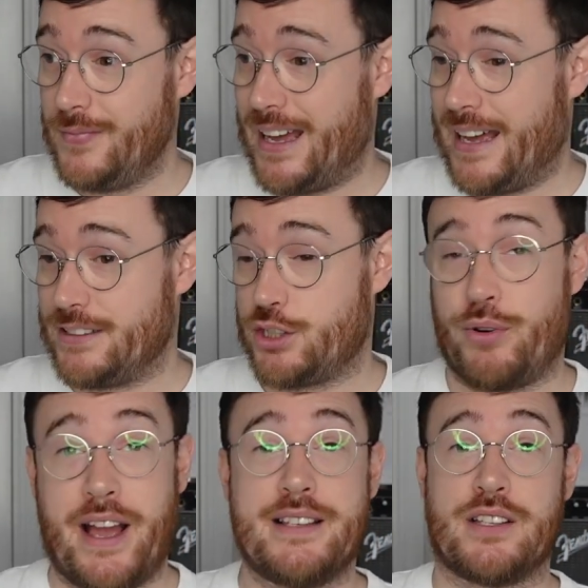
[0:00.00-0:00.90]
and
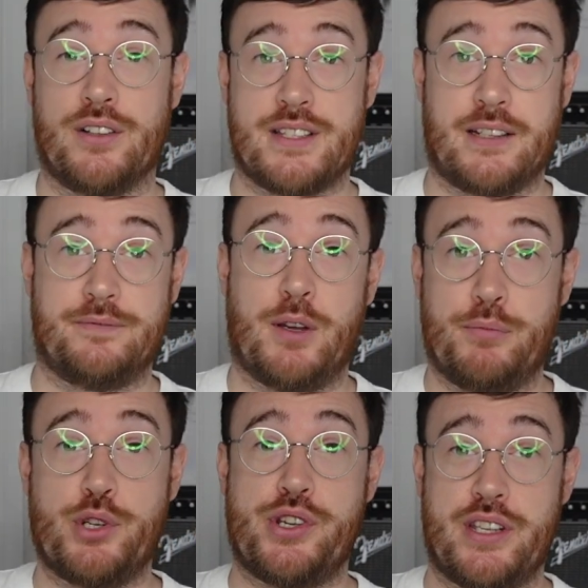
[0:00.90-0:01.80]
creates content and
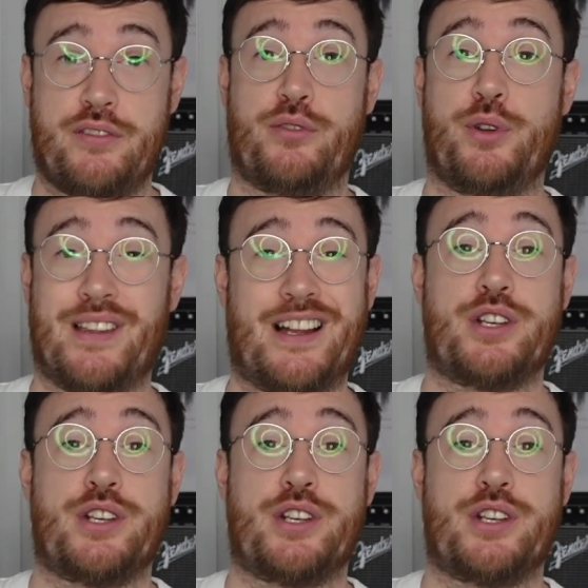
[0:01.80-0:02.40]
pushes it through that